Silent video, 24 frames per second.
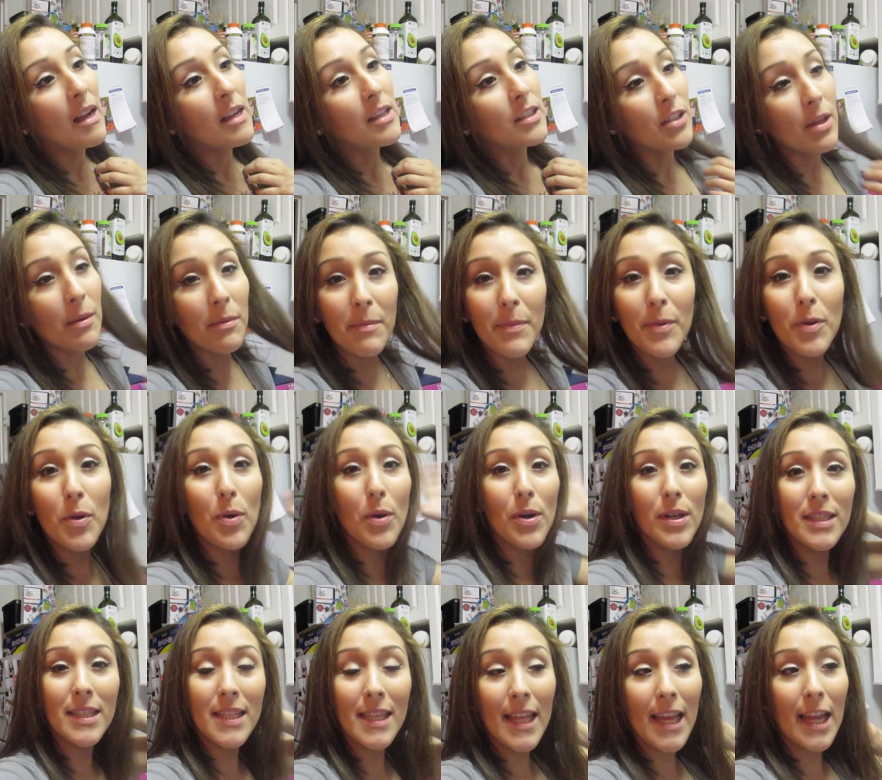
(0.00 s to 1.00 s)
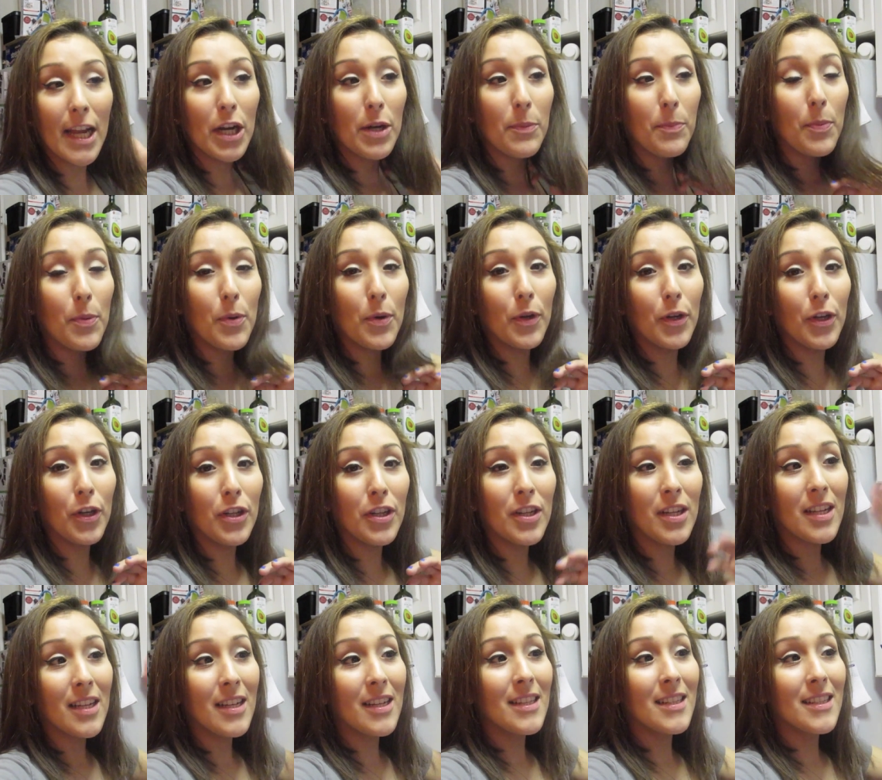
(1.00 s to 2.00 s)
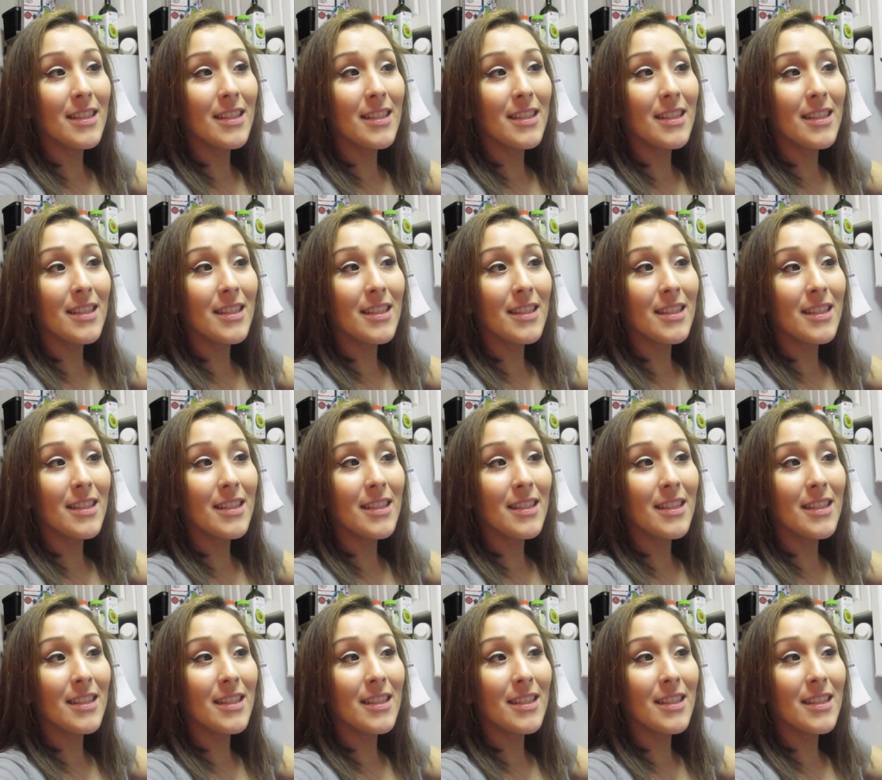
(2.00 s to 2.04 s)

So I'm going to be going to the airport